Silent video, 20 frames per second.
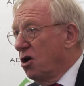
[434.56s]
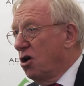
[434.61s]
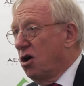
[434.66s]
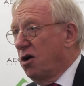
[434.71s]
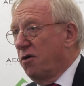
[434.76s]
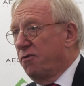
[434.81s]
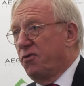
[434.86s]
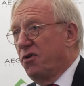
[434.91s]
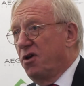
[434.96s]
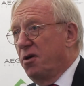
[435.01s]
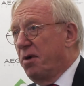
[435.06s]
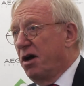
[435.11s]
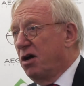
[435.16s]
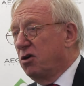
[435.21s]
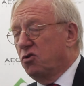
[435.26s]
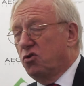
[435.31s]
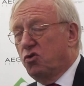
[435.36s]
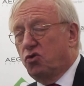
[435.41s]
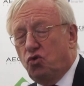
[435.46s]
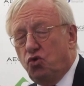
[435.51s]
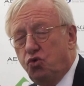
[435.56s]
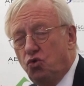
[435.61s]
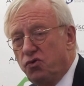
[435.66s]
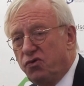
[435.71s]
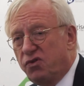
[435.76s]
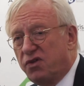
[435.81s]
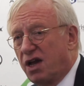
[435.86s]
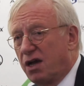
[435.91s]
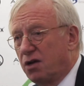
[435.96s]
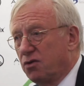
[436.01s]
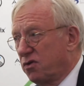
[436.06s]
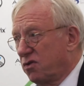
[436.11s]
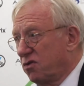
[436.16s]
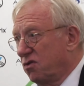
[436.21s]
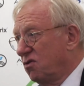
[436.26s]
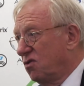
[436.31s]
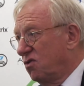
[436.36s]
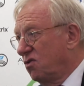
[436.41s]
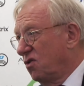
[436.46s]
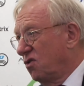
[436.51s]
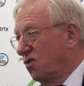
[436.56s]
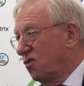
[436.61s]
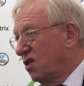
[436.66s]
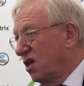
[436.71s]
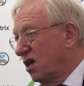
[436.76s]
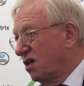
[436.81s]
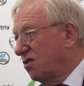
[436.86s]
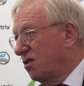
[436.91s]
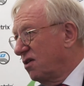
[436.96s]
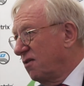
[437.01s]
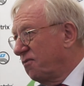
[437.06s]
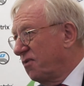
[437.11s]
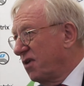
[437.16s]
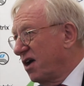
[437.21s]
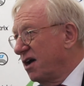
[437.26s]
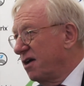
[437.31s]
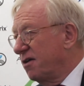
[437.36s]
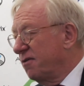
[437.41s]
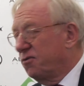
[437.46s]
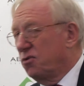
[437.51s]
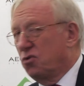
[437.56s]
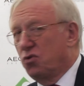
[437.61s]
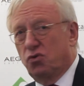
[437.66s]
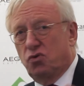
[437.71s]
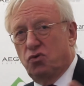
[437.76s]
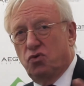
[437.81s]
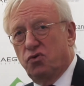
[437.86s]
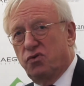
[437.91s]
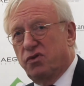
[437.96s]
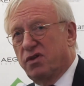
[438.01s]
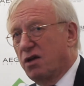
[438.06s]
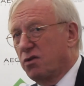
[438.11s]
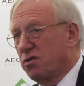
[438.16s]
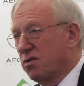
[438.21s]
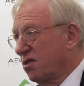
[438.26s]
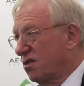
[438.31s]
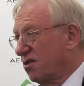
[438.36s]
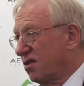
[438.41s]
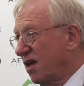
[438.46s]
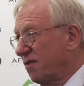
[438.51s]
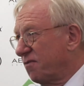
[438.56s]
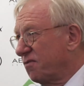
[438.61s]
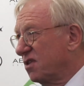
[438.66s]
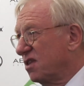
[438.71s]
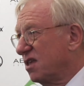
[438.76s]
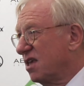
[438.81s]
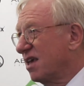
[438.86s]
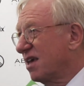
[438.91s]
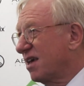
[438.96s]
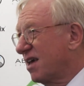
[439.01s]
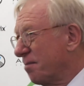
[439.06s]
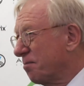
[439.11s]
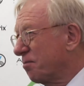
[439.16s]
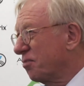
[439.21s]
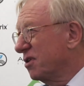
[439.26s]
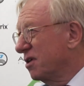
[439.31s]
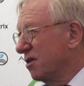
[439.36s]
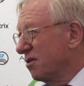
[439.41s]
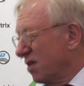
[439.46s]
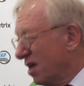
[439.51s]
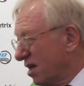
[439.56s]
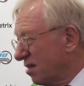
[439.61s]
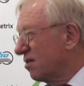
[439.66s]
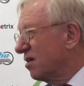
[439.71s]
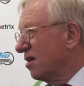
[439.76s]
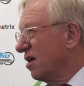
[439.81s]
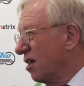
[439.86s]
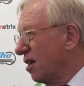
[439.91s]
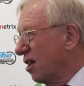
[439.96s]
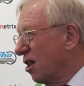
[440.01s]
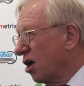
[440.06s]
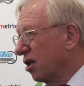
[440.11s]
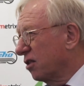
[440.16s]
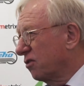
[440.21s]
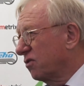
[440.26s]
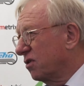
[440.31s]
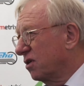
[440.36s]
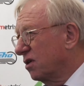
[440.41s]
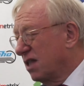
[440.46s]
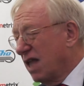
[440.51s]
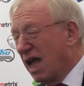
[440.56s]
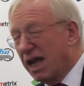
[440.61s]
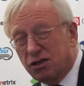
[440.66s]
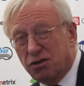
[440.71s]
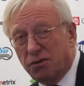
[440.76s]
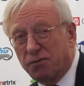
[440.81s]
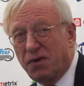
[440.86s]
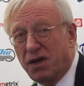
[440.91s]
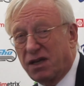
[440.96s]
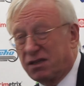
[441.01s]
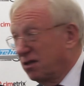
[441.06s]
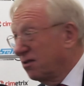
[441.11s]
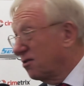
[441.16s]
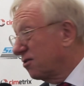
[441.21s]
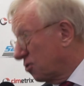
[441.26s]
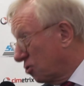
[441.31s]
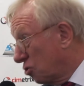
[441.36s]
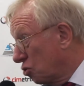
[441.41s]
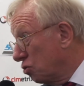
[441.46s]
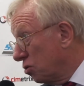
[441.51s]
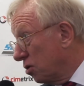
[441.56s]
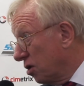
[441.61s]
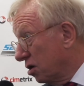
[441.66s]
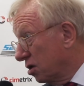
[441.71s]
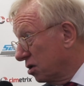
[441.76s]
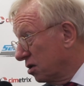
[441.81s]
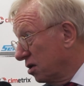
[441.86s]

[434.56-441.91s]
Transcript: of about 2,065 to 2,070 companies. That's a lot. In actual fact, it's too